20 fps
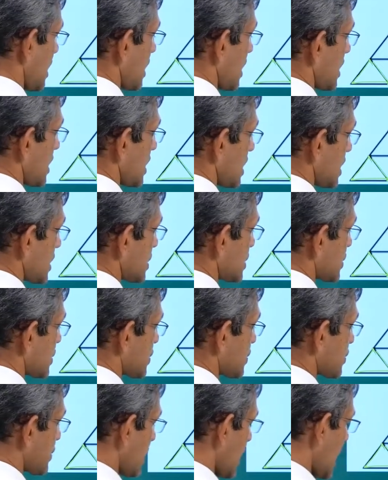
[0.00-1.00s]

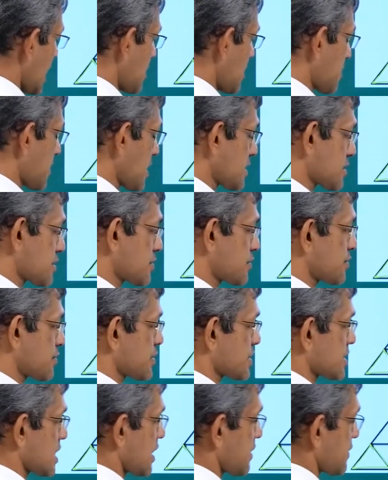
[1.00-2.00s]
into n plus 2,
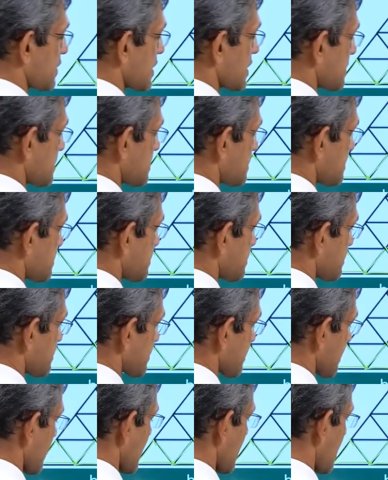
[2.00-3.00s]
7
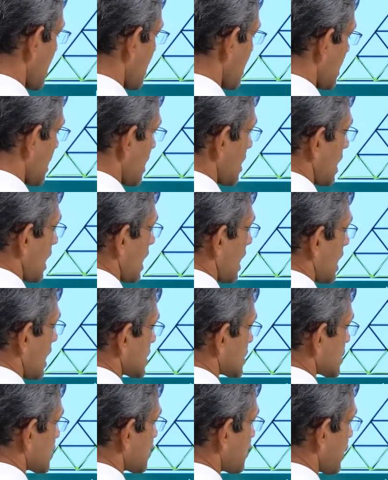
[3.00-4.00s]

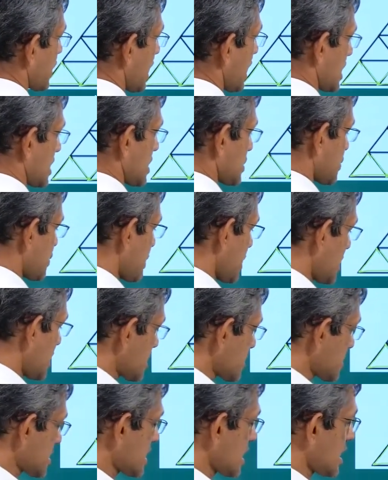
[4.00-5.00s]
and 2n. 2n
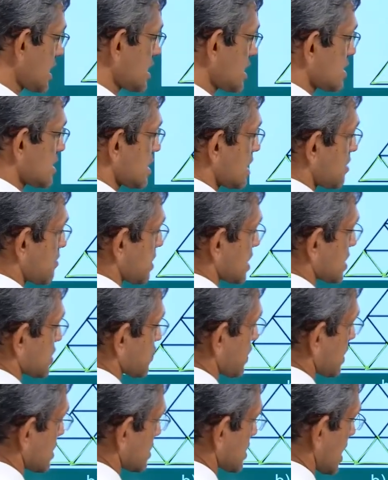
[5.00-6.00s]
is 10, 10 plus
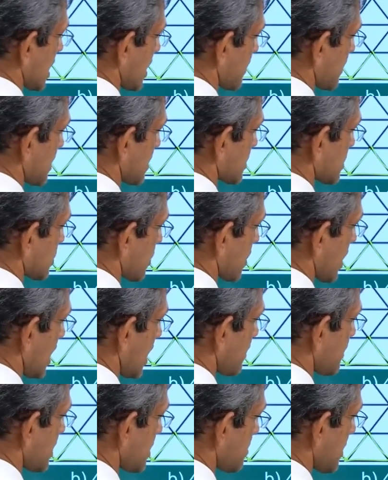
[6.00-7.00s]
1 is 11. So
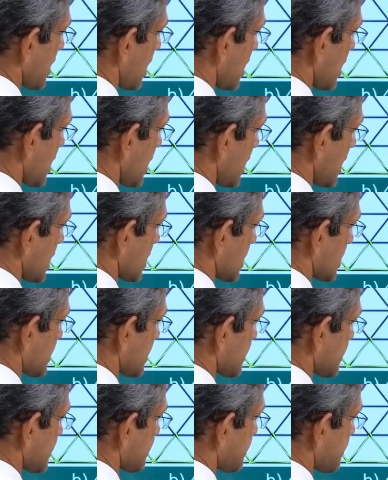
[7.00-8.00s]
11 by 8.
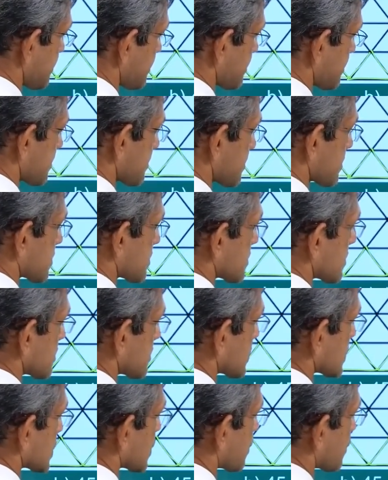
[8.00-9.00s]

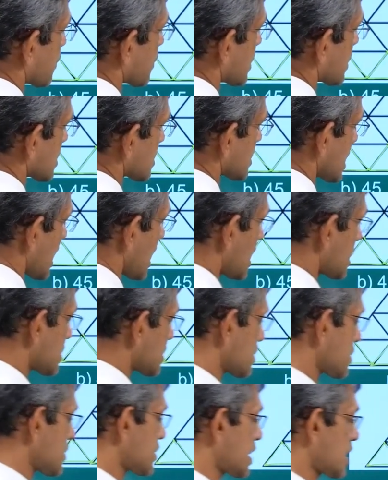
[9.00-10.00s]
So what is the
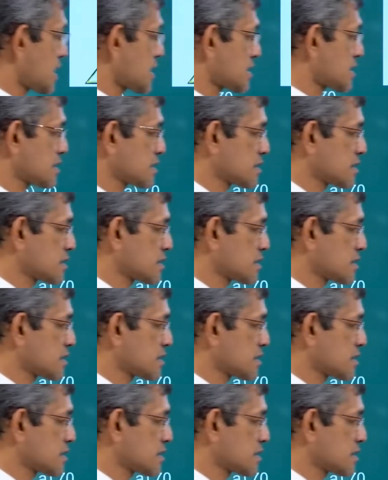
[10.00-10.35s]
answer you get?